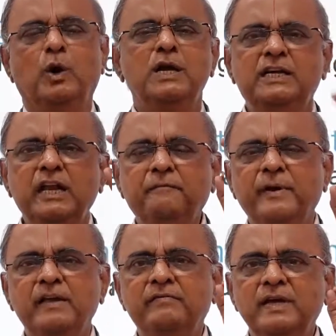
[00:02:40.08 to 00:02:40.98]

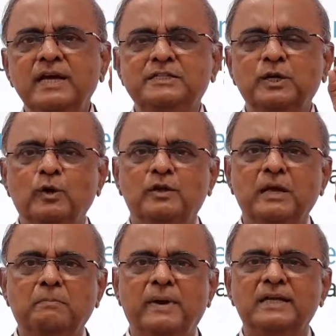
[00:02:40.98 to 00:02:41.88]
25 years ago,
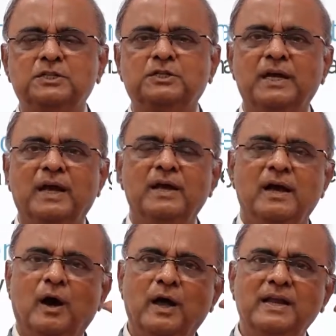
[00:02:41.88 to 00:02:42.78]
the best
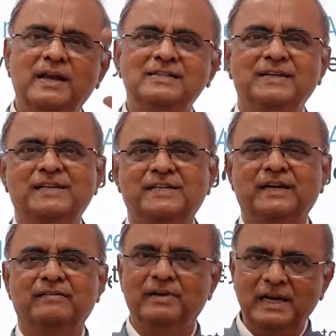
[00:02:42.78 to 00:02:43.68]

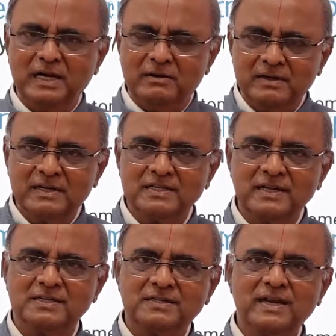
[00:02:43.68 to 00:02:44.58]
organization, will it
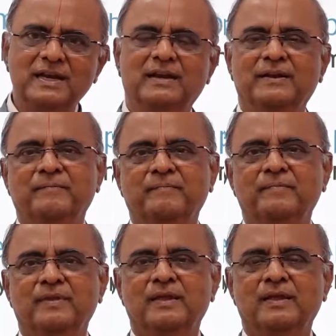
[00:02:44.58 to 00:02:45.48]
sustain?
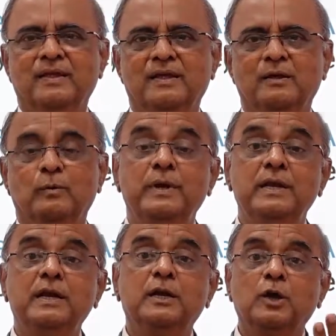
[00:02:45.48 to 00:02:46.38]
We
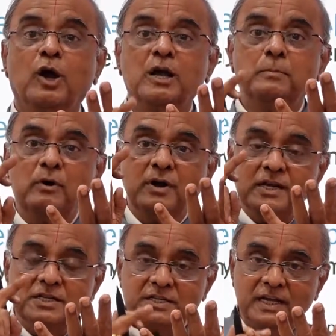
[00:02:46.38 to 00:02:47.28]
need to talk
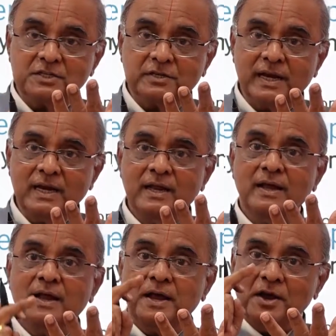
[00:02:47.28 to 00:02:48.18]
about sustain,
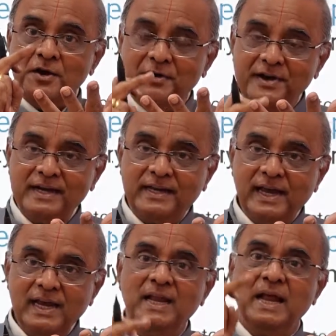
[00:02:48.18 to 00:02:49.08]

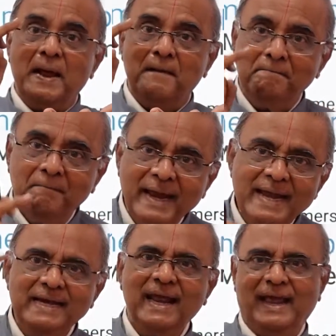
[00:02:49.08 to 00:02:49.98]
retain,
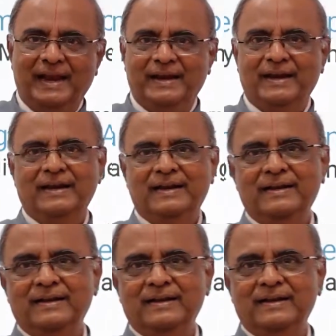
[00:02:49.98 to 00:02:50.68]
maintain.